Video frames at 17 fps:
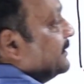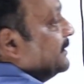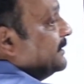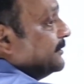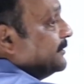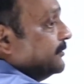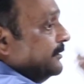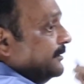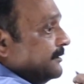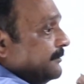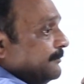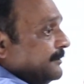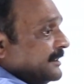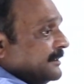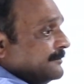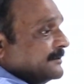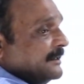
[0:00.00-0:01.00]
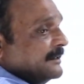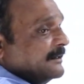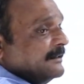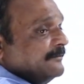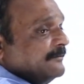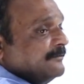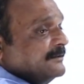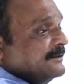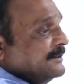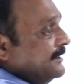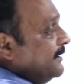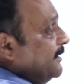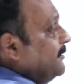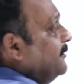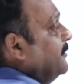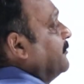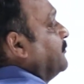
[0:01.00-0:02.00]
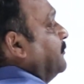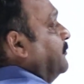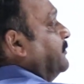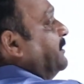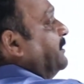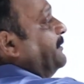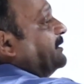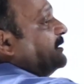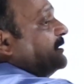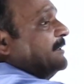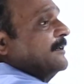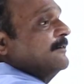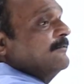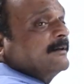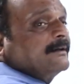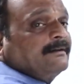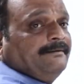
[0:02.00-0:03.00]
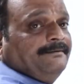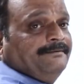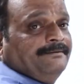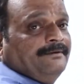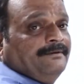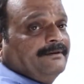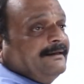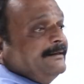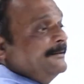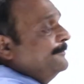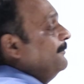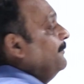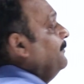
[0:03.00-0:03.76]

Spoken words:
it becomes like a refrigerator. You have to do some external work. Okay,